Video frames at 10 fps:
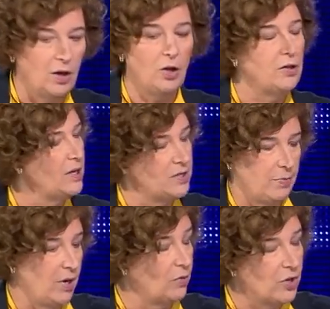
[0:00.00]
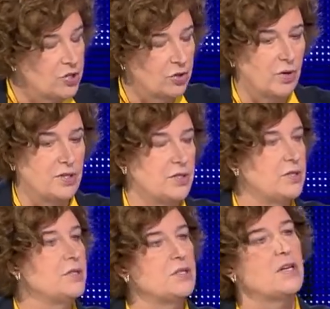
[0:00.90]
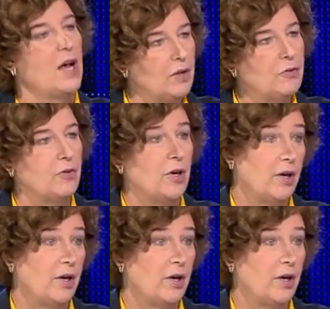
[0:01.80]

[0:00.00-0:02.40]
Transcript: unless the migration crisis, this is a health